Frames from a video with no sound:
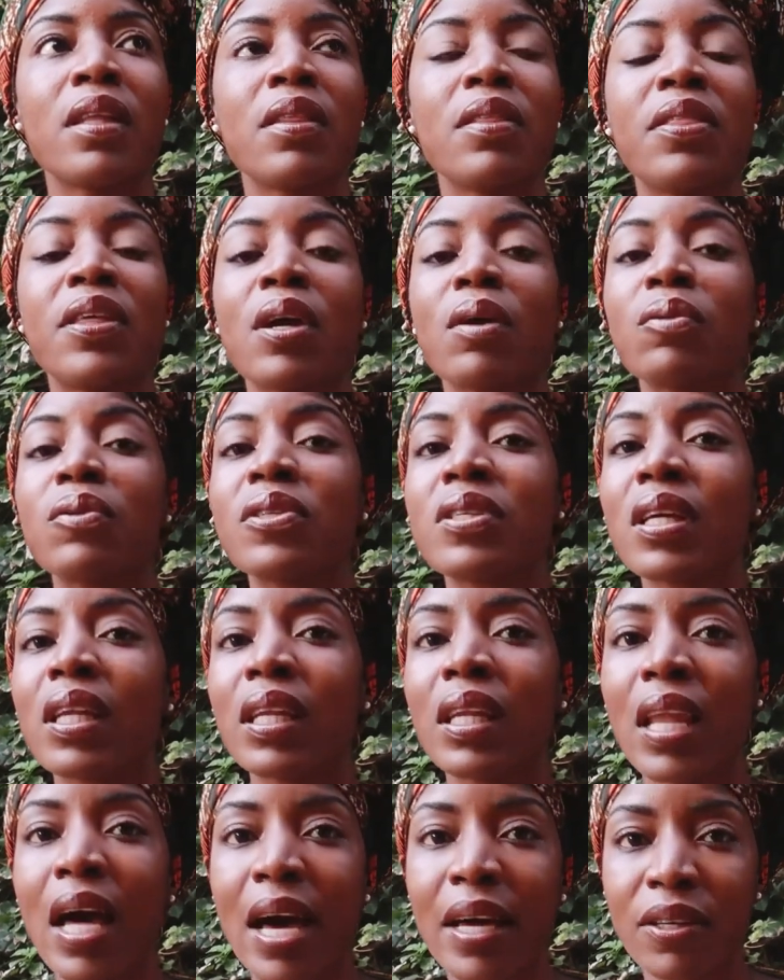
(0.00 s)
there was a
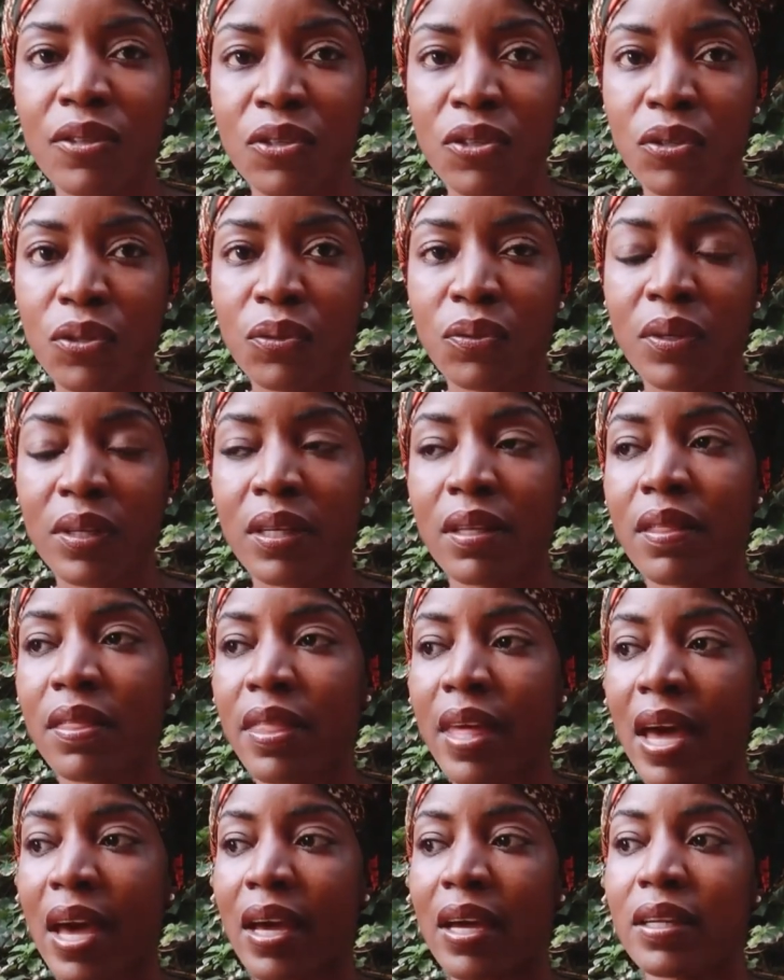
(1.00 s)
lot of students
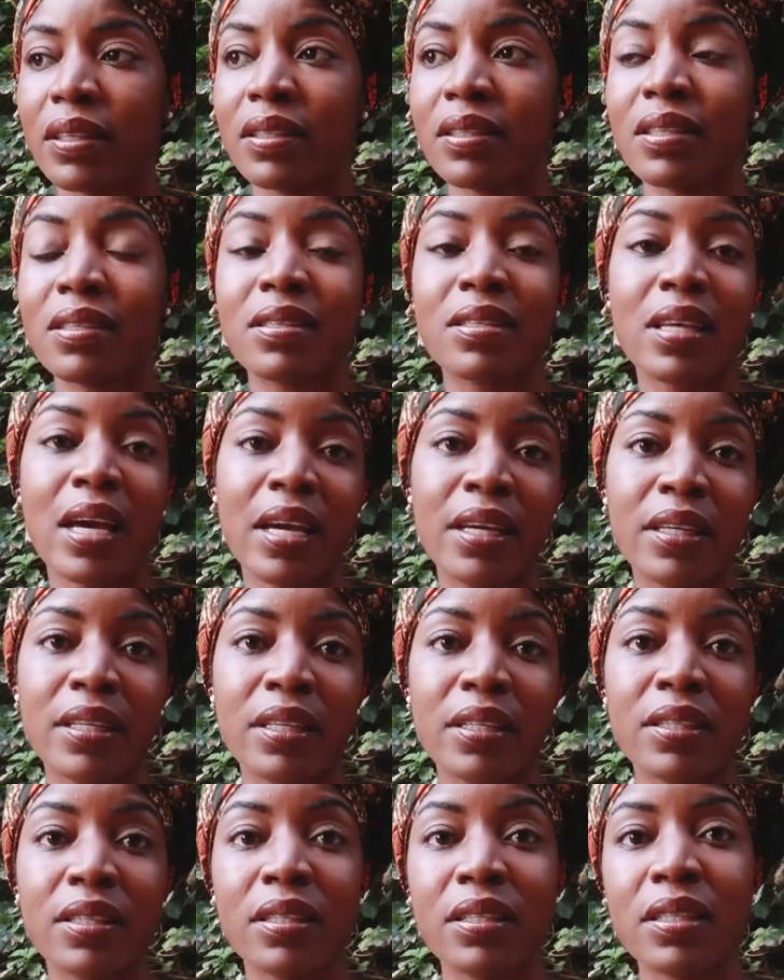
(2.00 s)
that
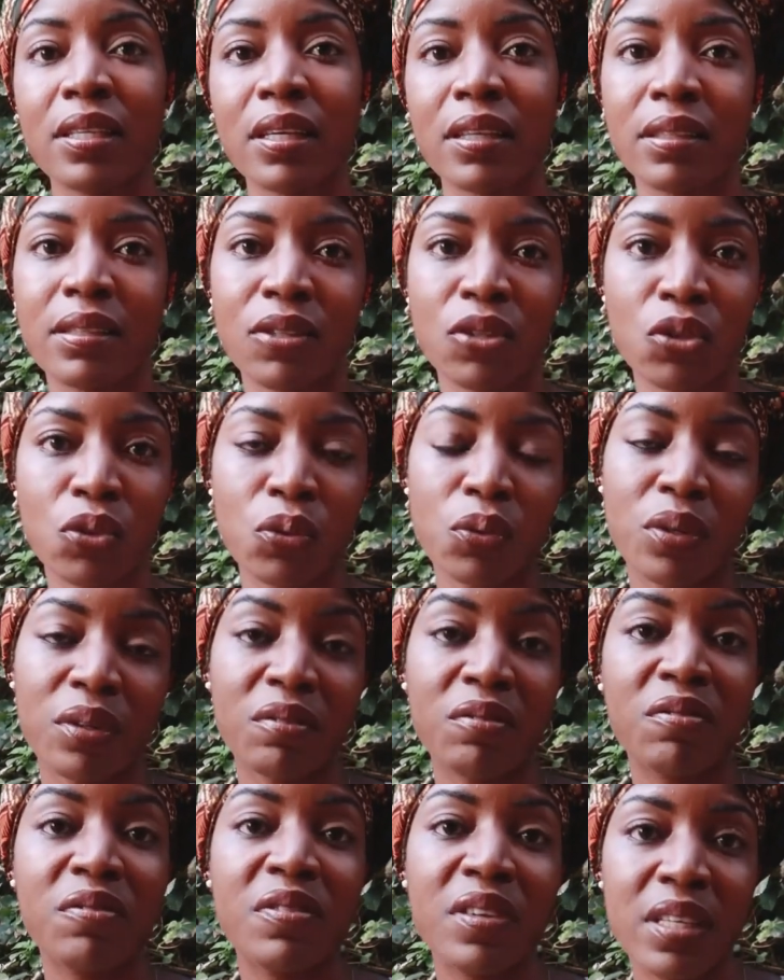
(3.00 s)
decided to take the
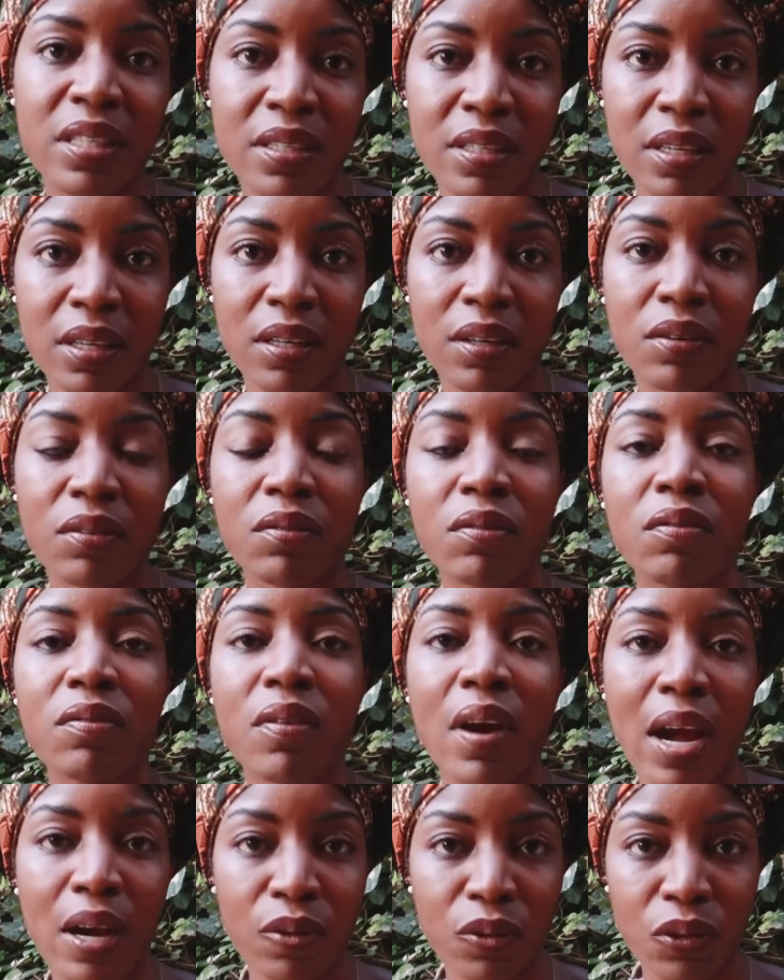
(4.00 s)
student visa
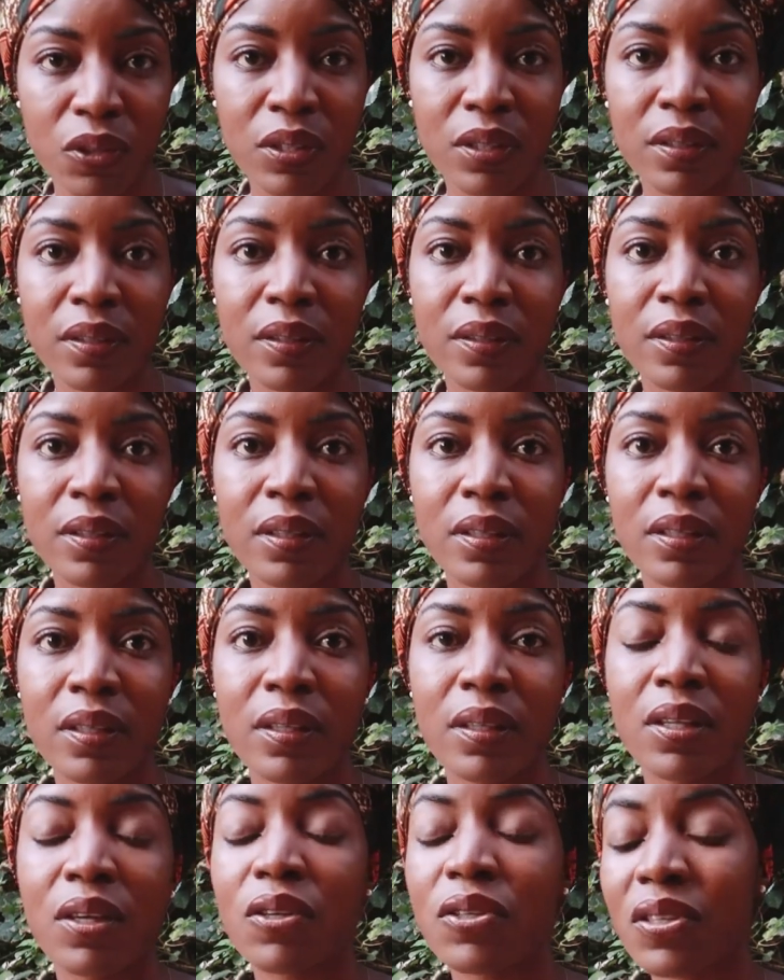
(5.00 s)
route.
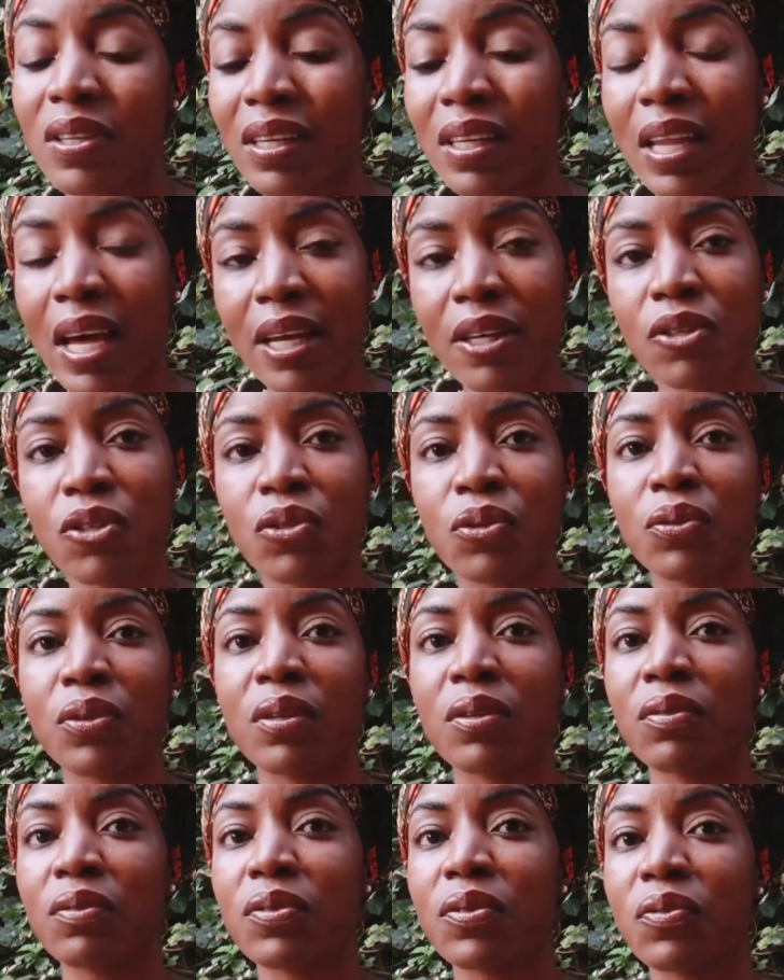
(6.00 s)
There was a lot of
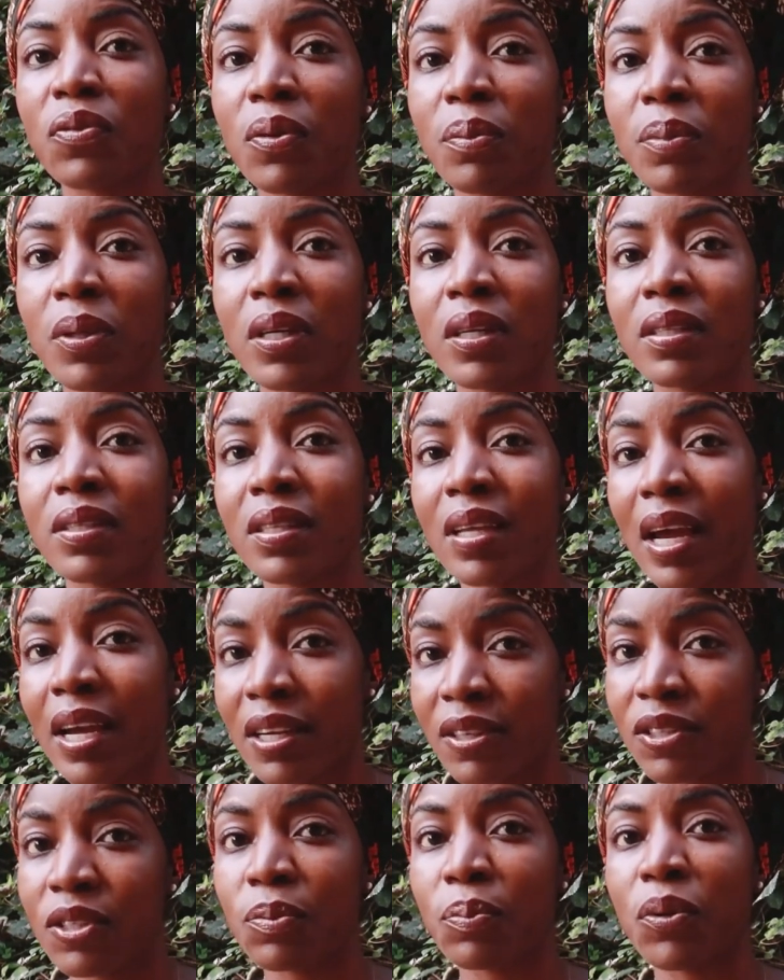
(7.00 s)
students from the
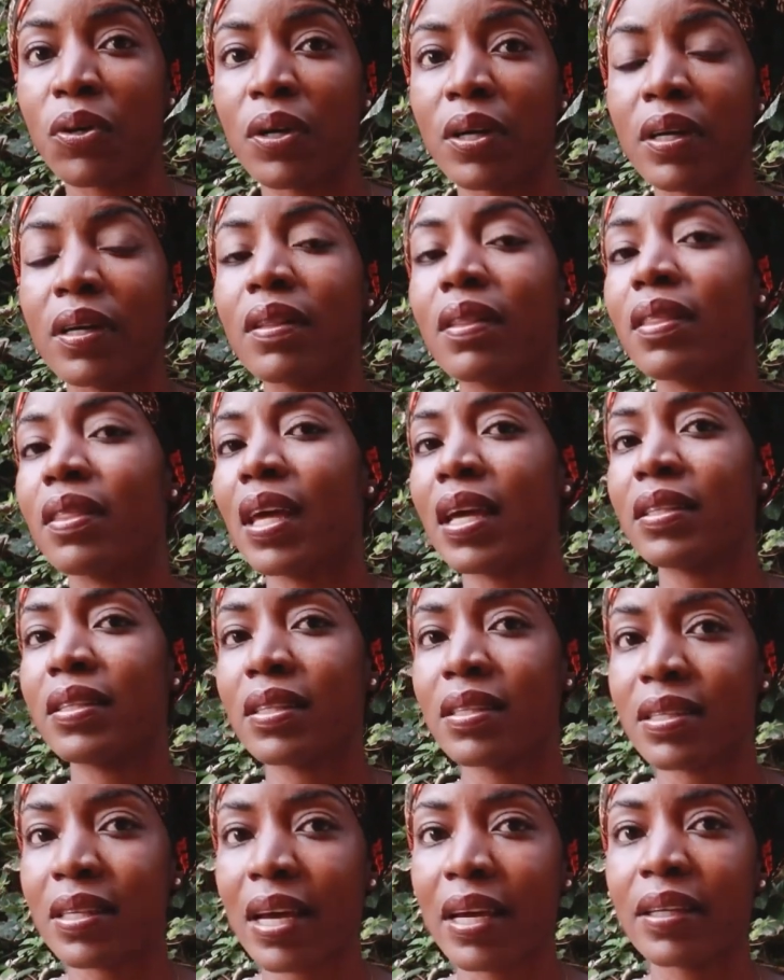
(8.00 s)
diaspora that
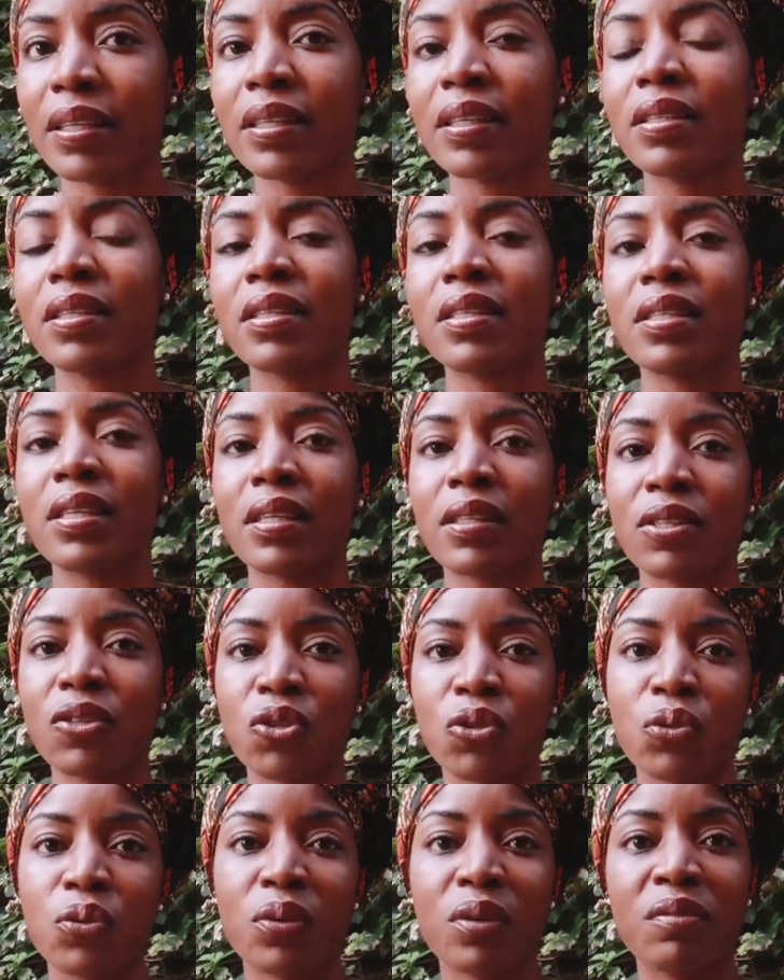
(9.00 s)
decided to take the
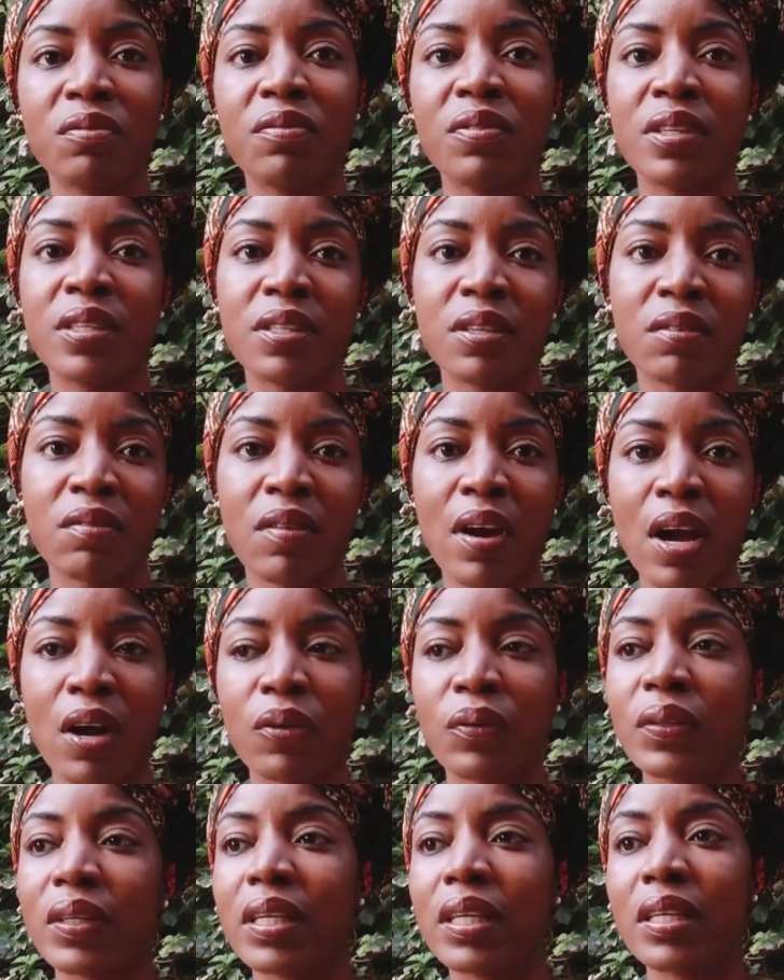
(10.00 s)
student visa
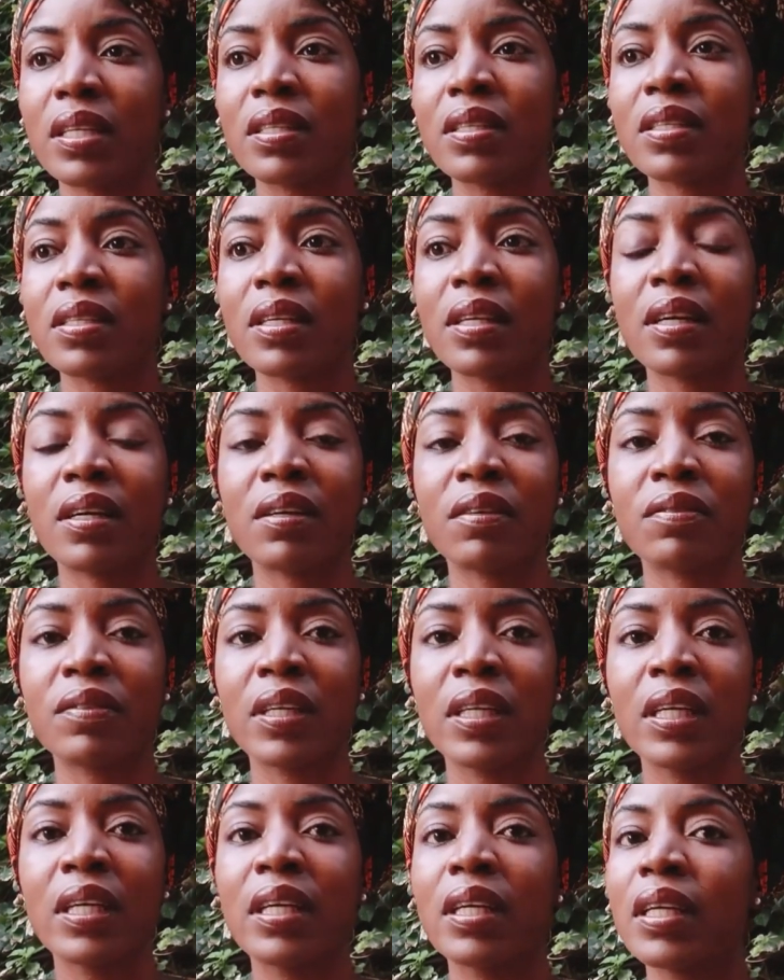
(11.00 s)
route instead of
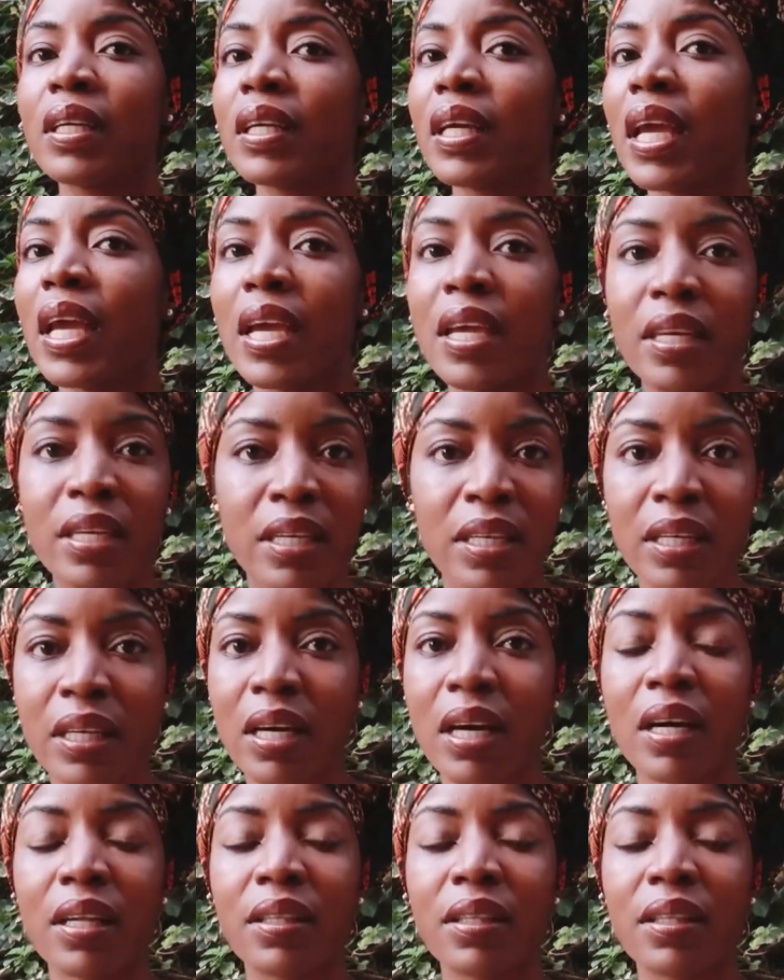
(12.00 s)
any